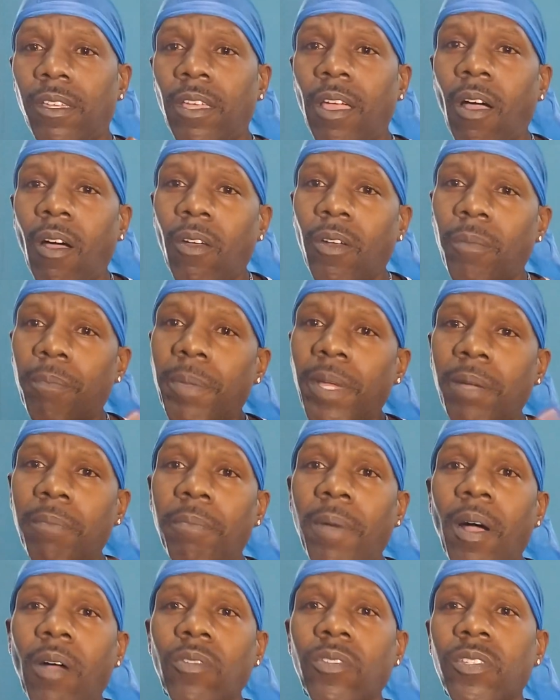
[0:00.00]
Y'all the
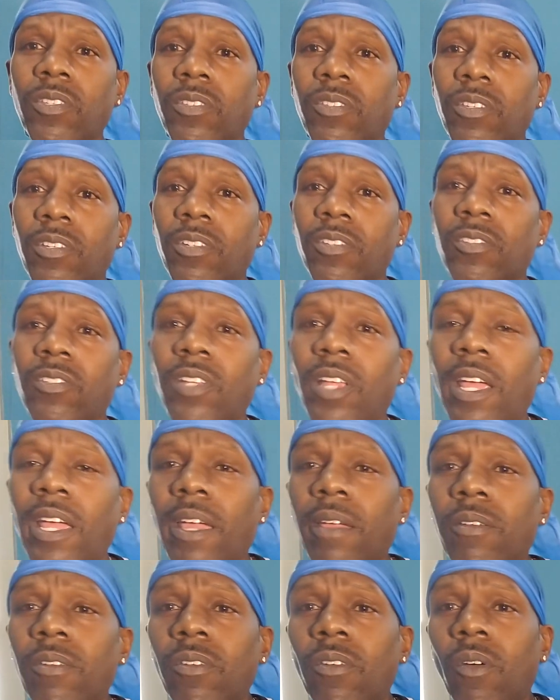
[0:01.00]
big bosses of this
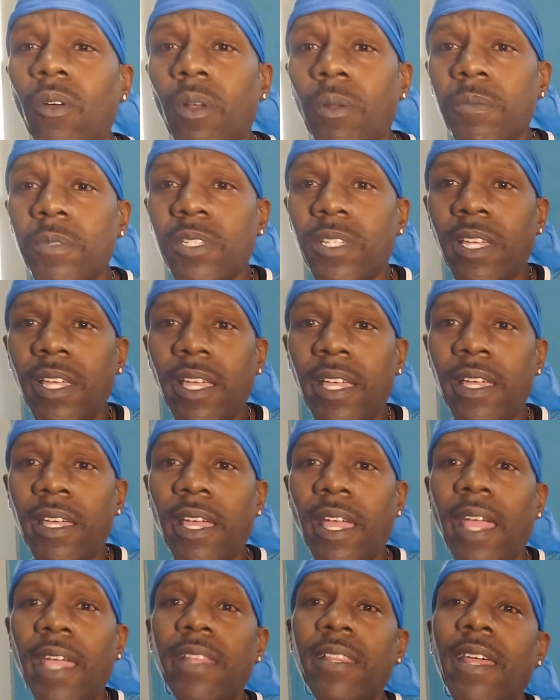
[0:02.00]
thing. You know what I'm
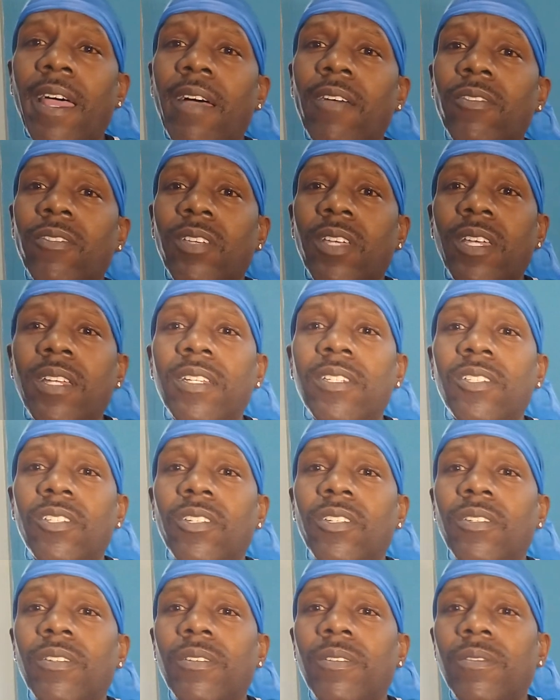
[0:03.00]
saying? Eighth house
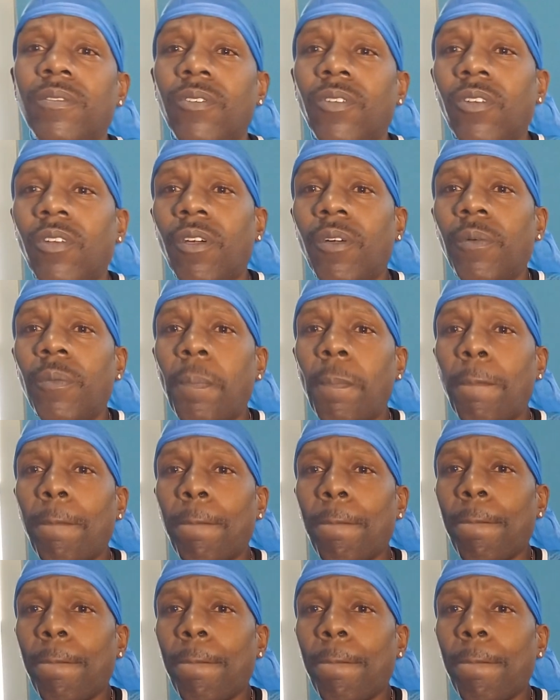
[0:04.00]
energy, you know?